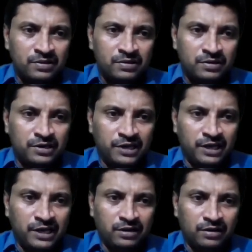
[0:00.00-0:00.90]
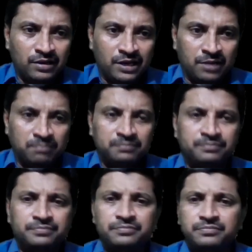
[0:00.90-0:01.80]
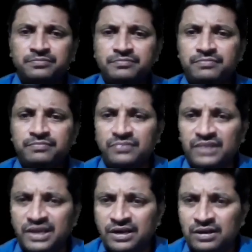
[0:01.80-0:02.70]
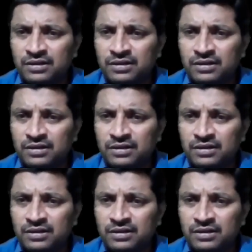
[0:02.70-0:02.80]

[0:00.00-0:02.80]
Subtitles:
DA, then